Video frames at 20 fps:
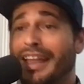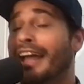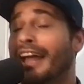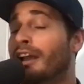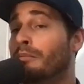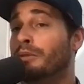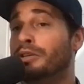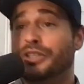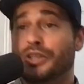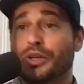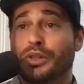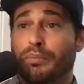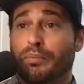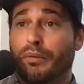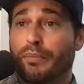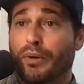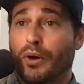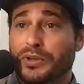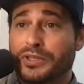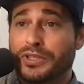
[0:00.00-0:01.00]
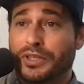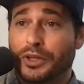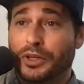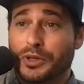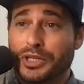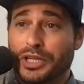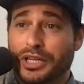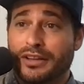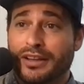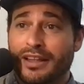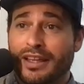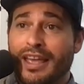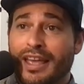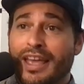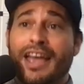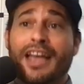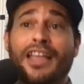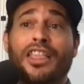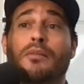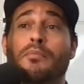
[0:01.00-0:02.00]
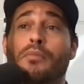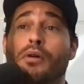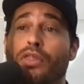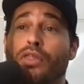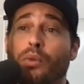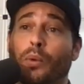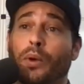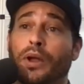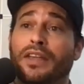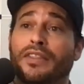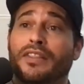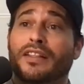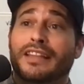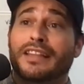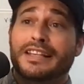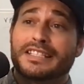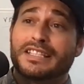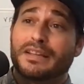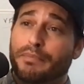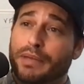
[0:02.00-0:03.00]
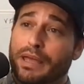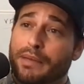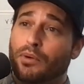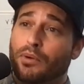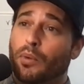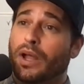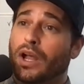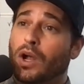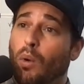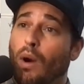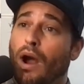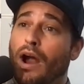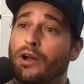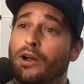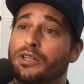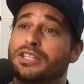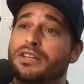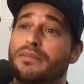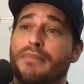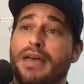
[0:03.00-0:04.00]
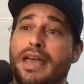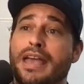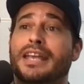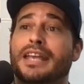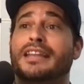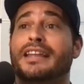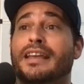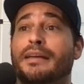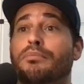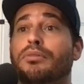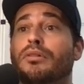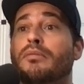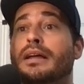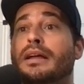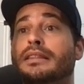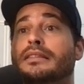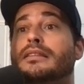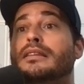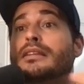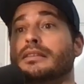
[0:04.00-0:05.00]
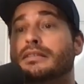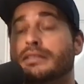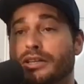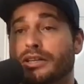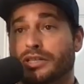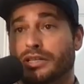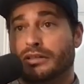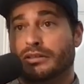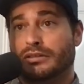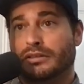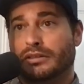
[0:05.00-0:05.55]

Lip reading: Number 2, the proposed solution. And number 3, the list of people required to make and implement the decision.